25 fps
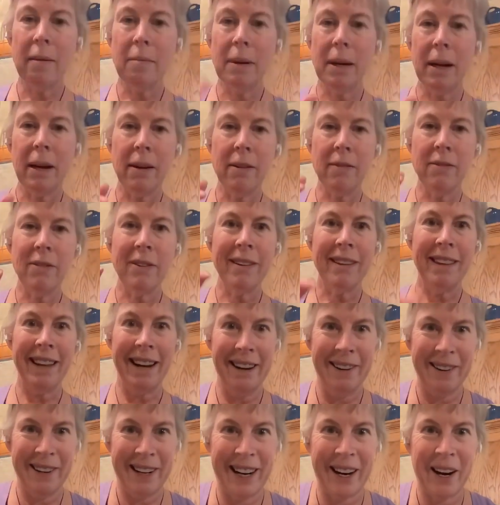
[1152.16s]
I'll be over.
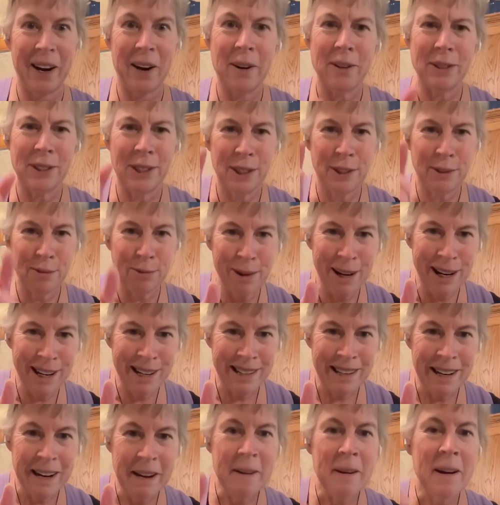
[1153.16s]
There we go.
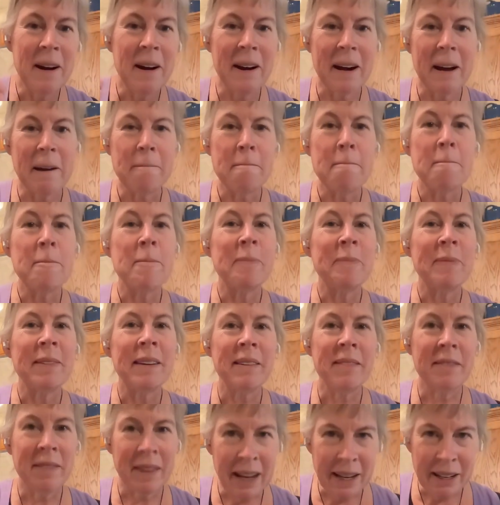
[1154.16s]
Sweet. Okay.
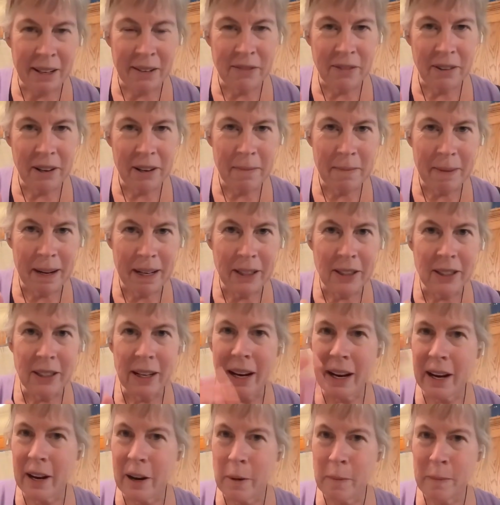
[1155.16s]
Thank you very
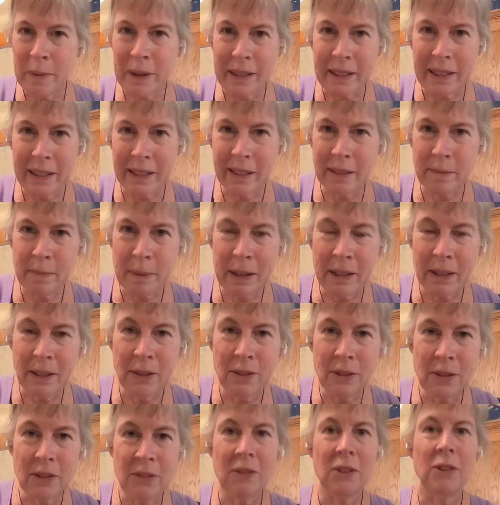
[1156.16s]
much. I hope this has
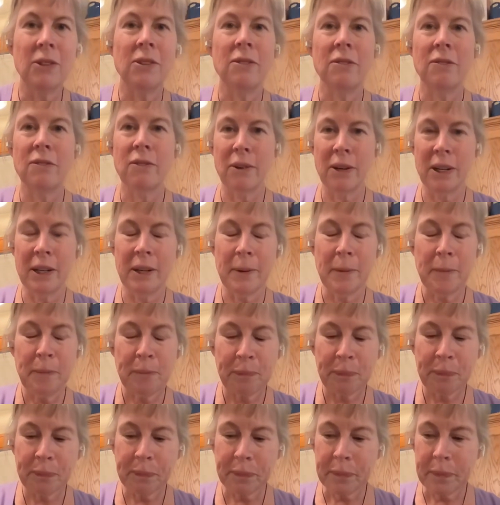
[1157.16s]
been useful for you.
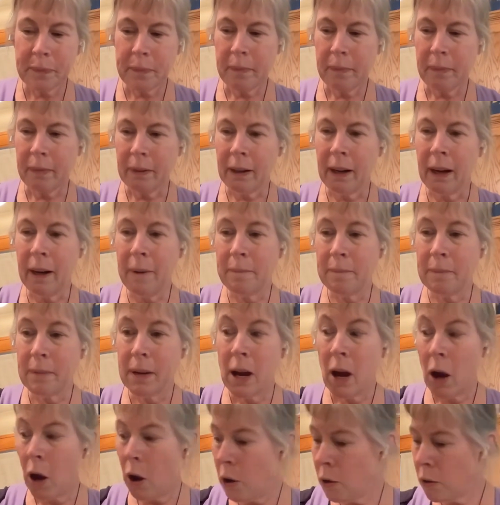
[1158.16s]

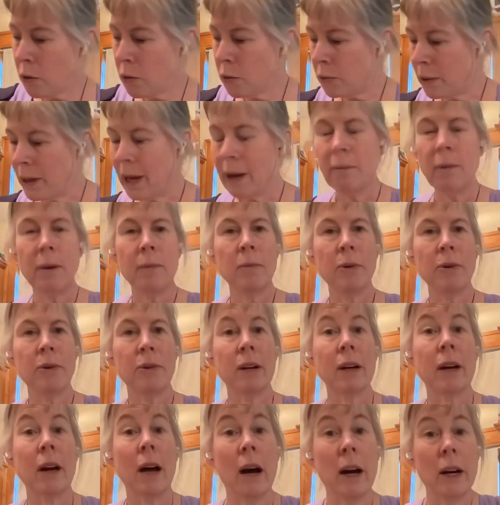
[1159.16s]
Oh yeah, one
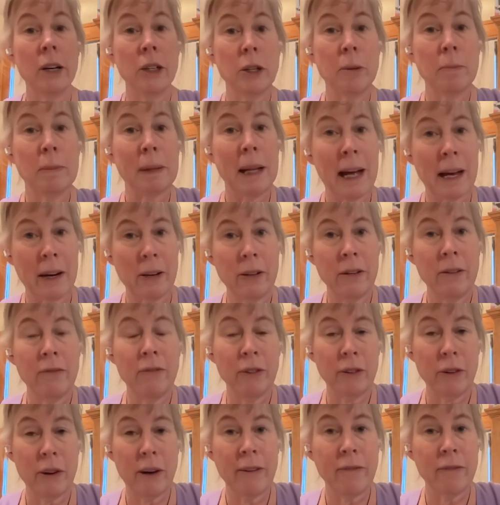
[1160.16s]
more thing on your platter.
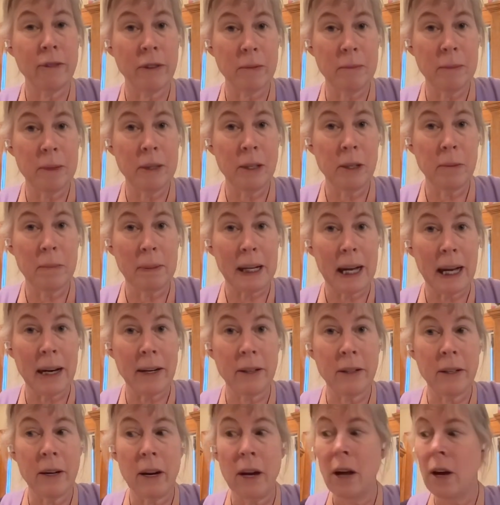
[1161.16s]
If you have room on your
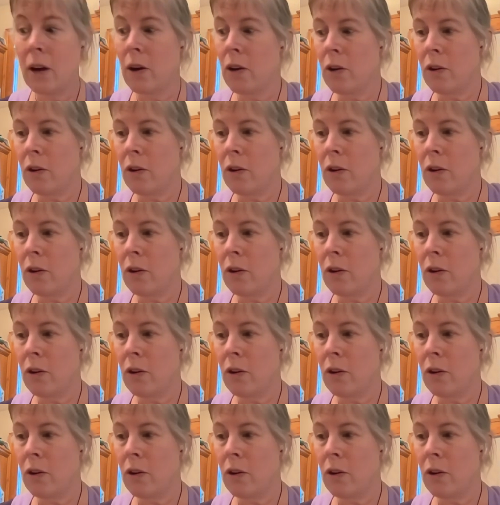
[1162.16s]
platter,